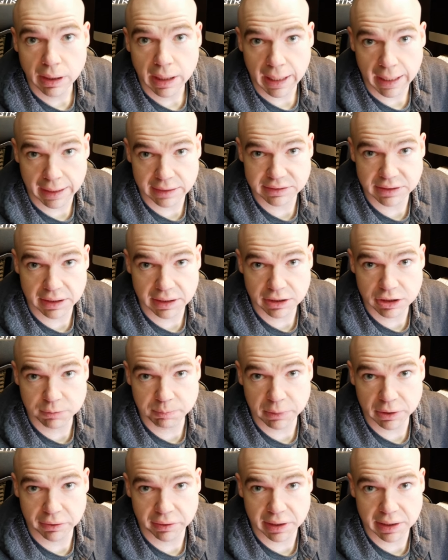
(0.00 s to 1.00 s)
hands on
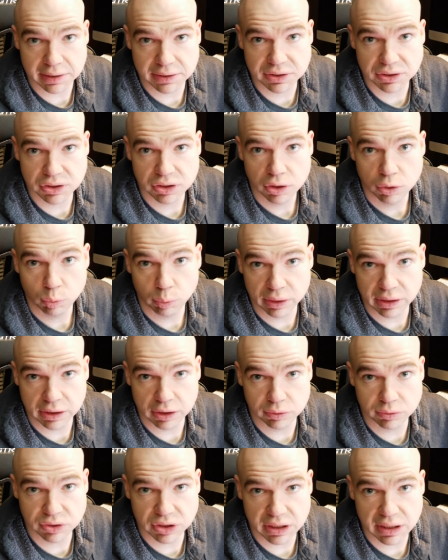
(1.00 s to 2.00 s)
experience with
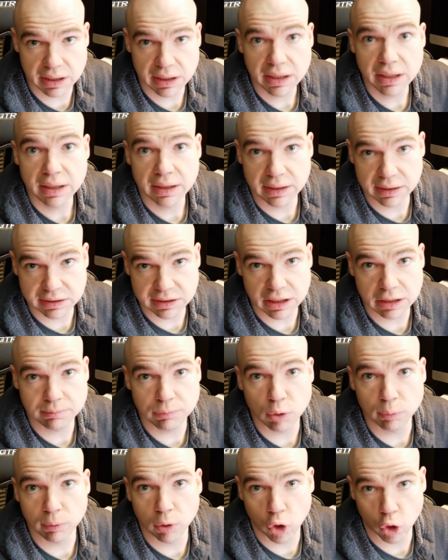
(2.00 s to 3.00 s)
using the T
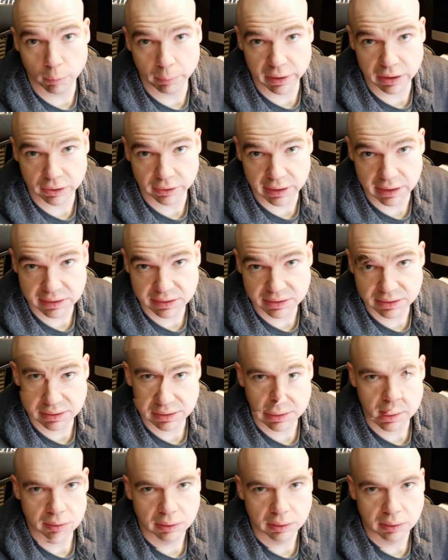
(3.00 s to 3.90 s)
Mobile home internet